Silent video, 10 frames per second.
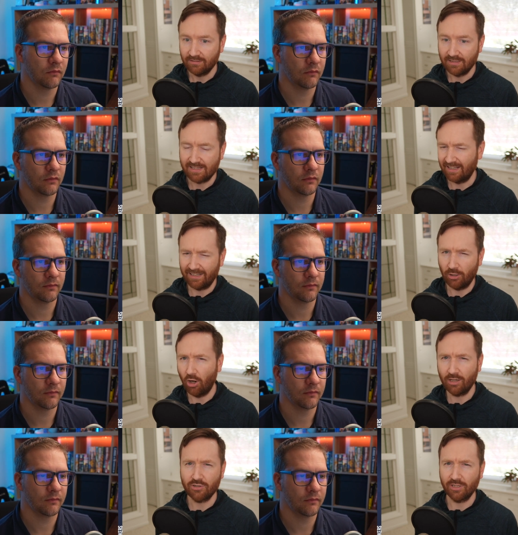Speaker 1: It's not like an
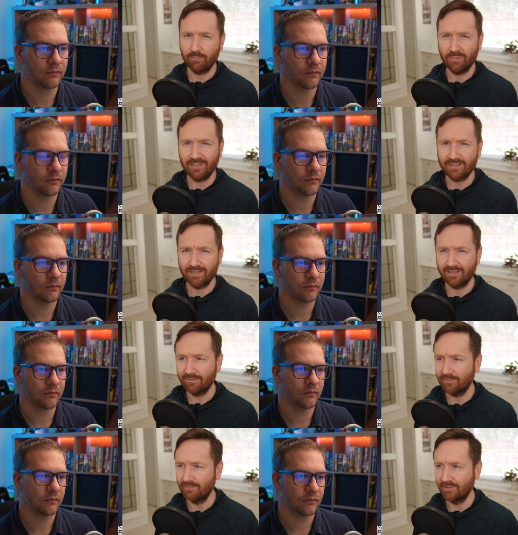auction, but uh,
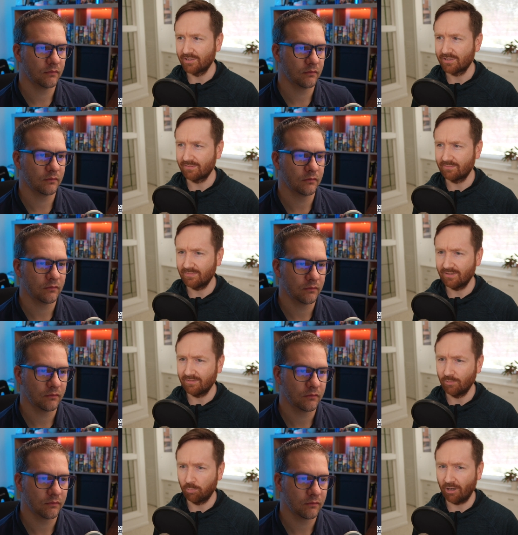we'll just
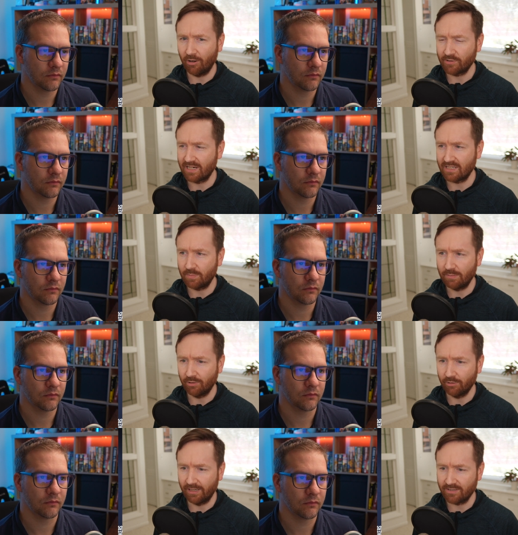we'll prioritize the
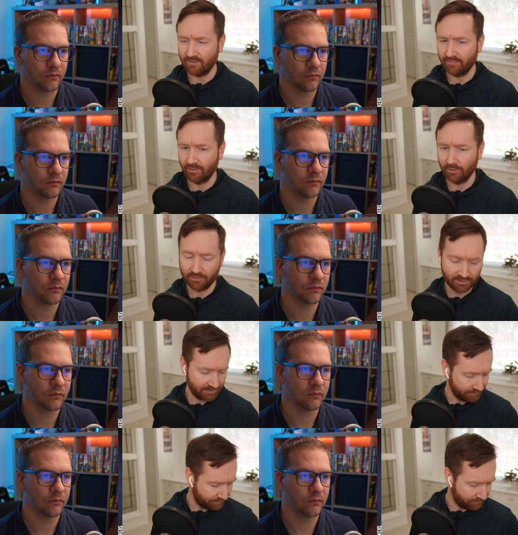people who answer first.